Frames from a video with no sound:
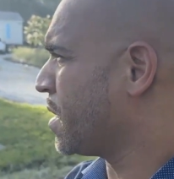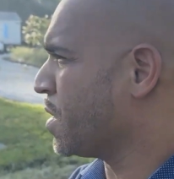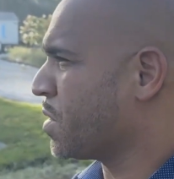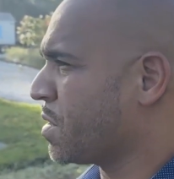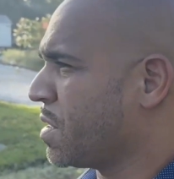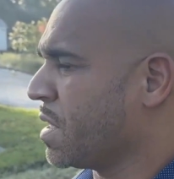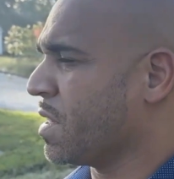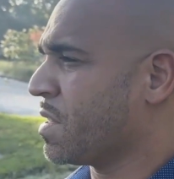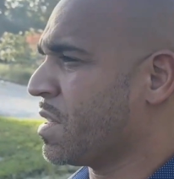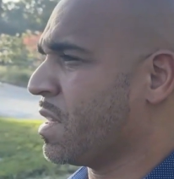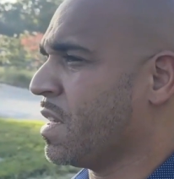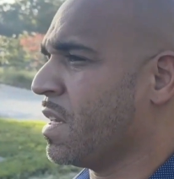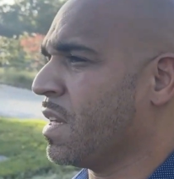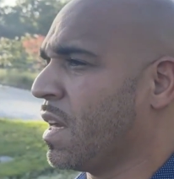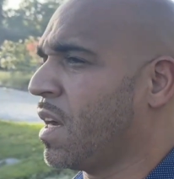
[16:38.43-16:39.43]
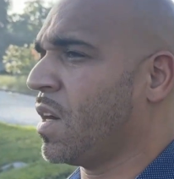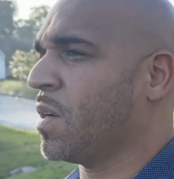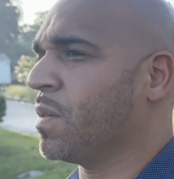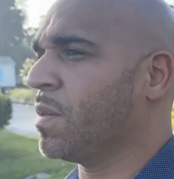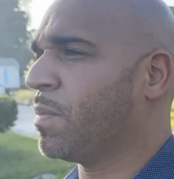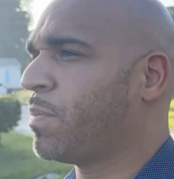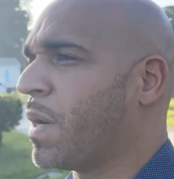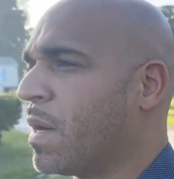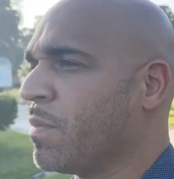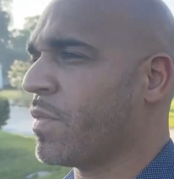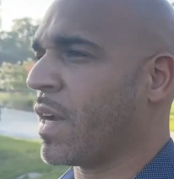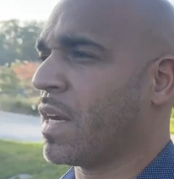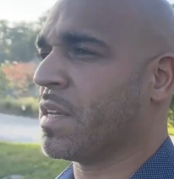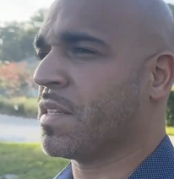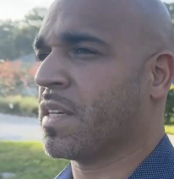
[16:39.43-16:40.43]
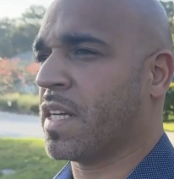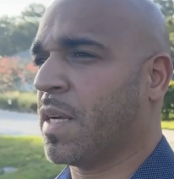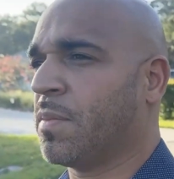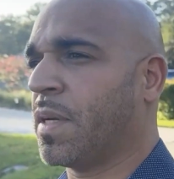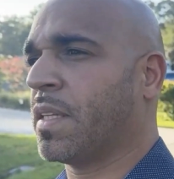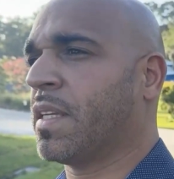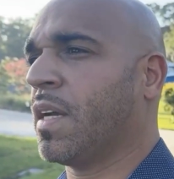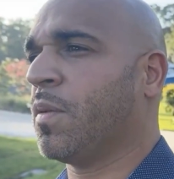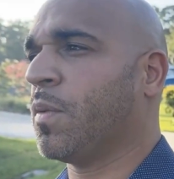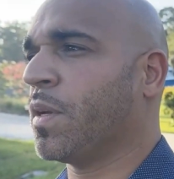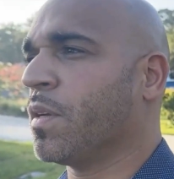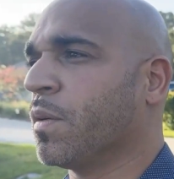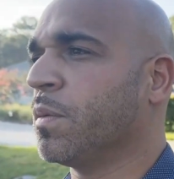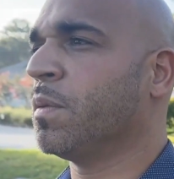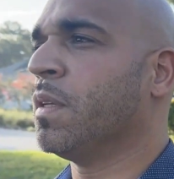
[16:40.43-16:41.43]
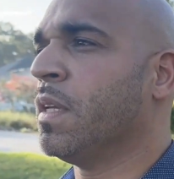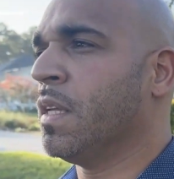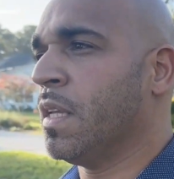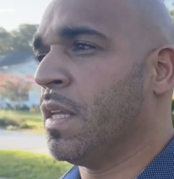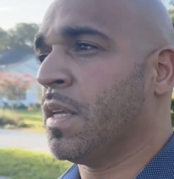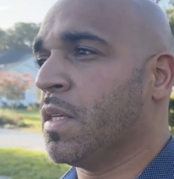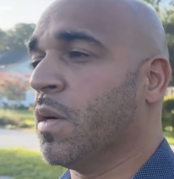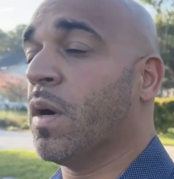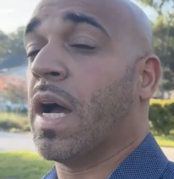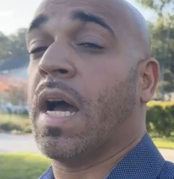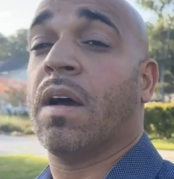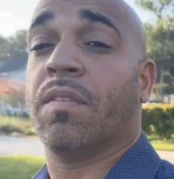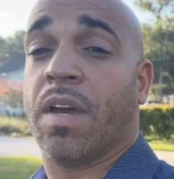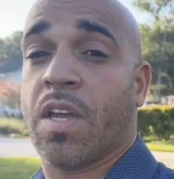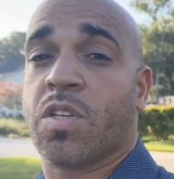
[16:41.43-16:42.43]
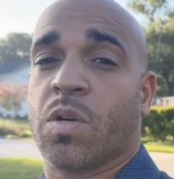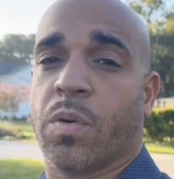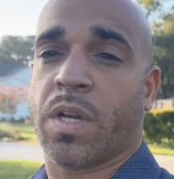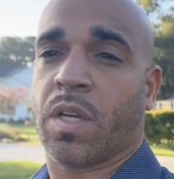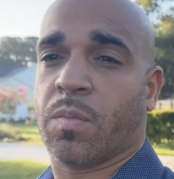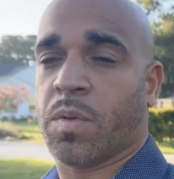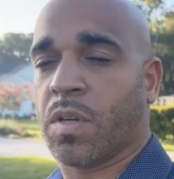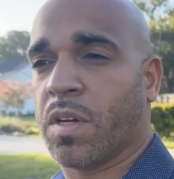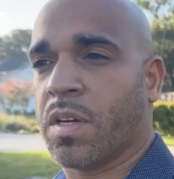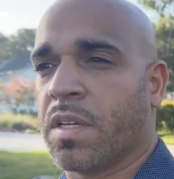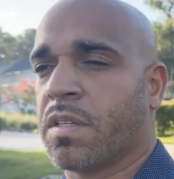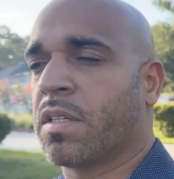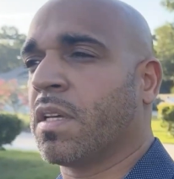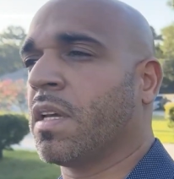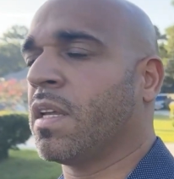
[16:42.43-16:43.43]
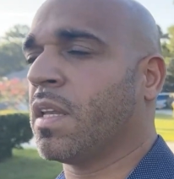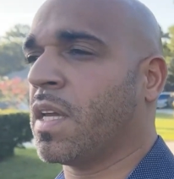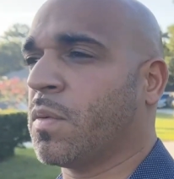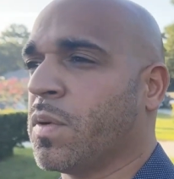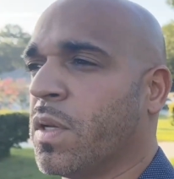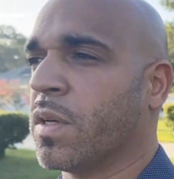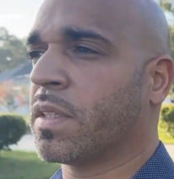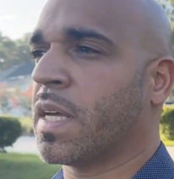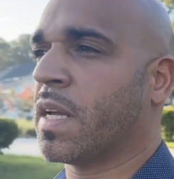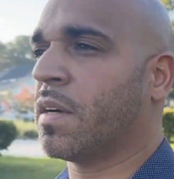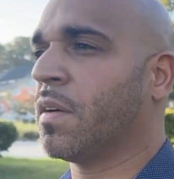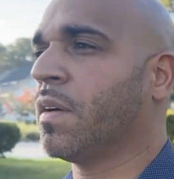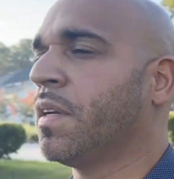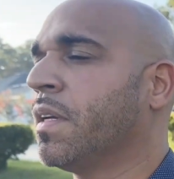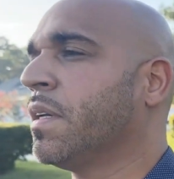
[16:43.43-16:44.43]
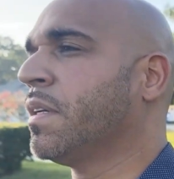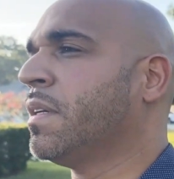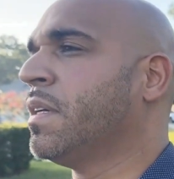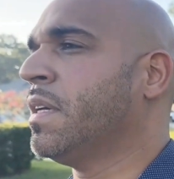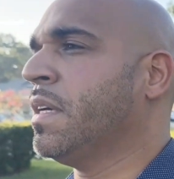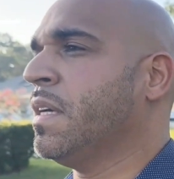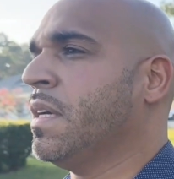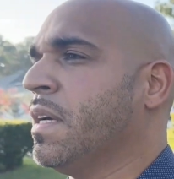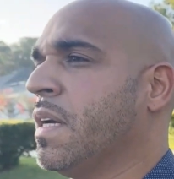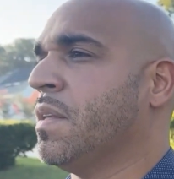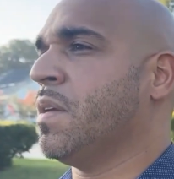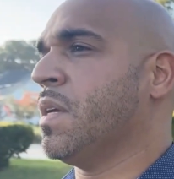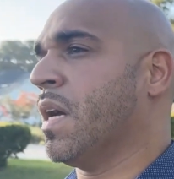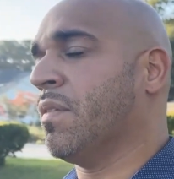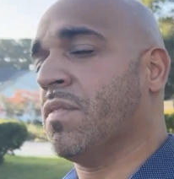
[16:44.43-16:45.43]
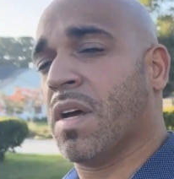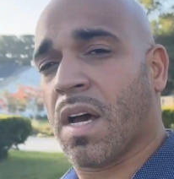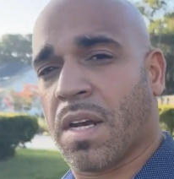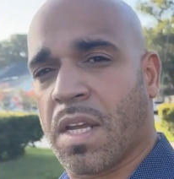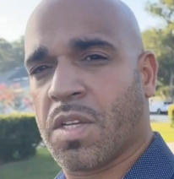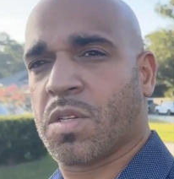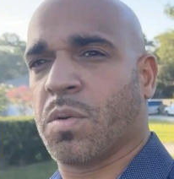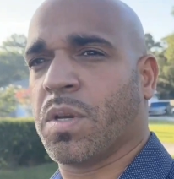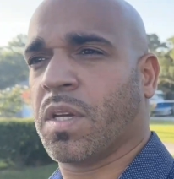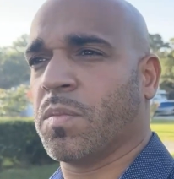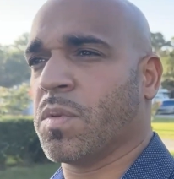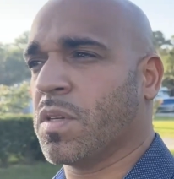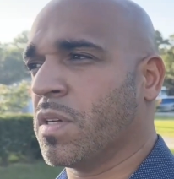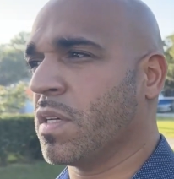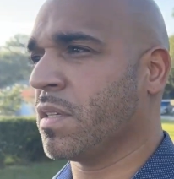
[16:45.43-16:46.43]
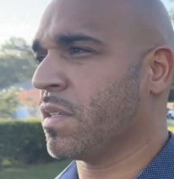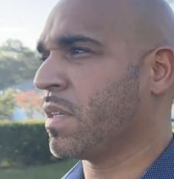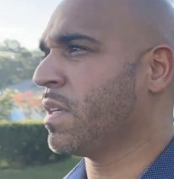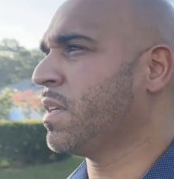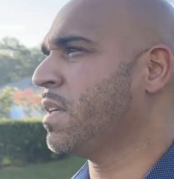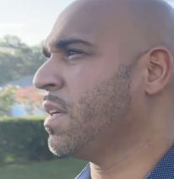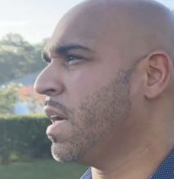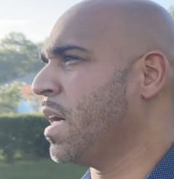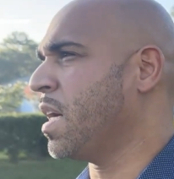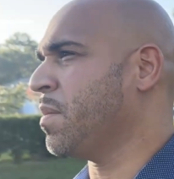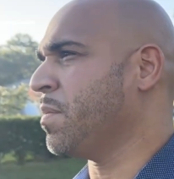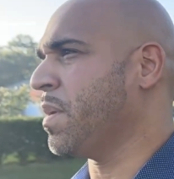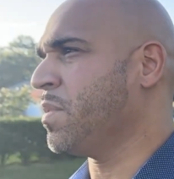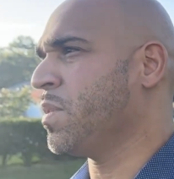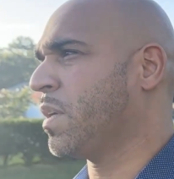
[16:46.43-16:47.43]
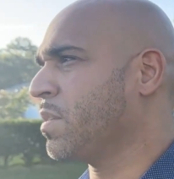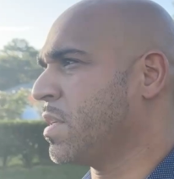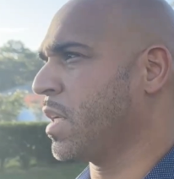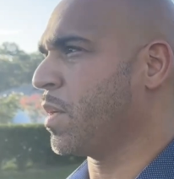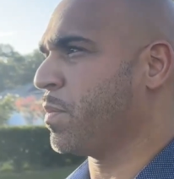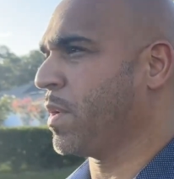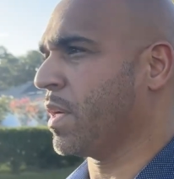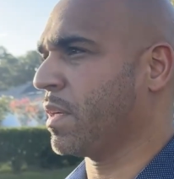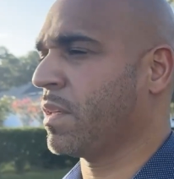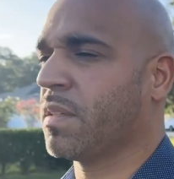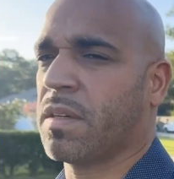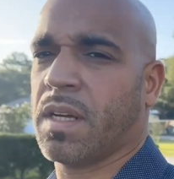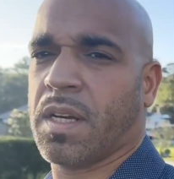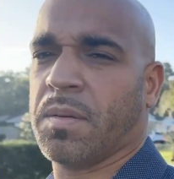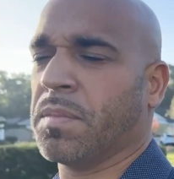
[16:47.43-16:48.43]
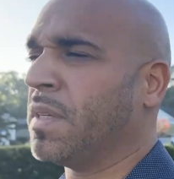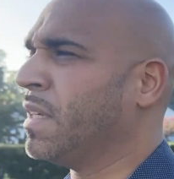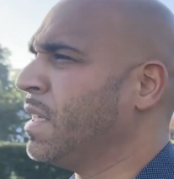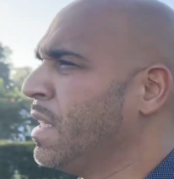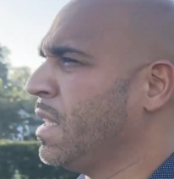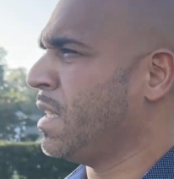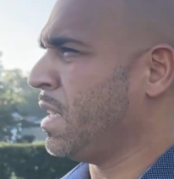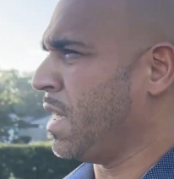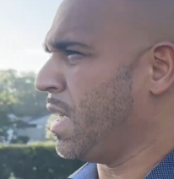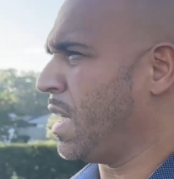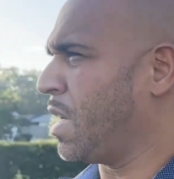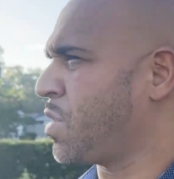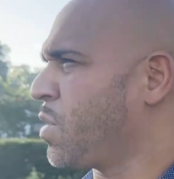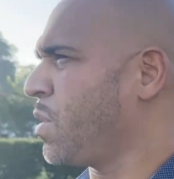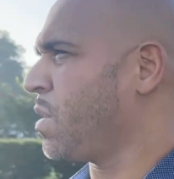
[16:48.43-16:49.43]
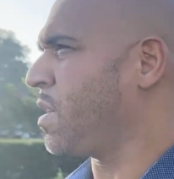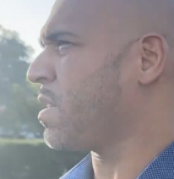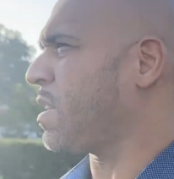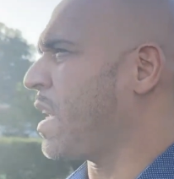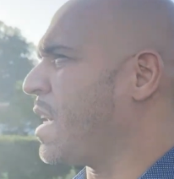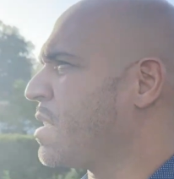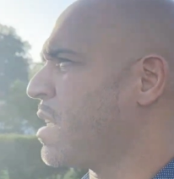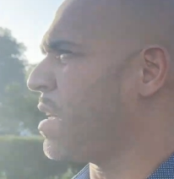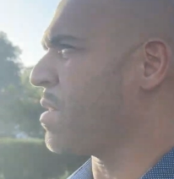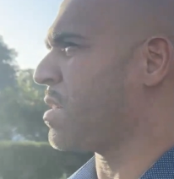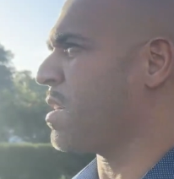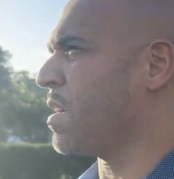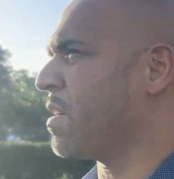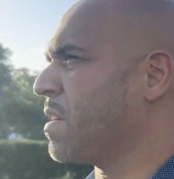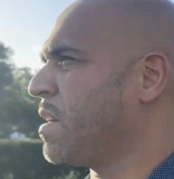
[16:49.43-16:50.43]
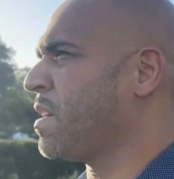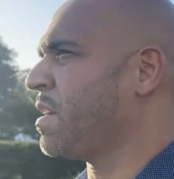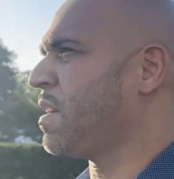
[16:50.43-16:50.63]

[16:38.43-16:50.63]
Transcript: interesting to see how Palm Valley is set up like that, where you'll have HOA communities like we looked at earlier, and then you have non-HOA communities, and you can take your pick. And I'll show you this last house here.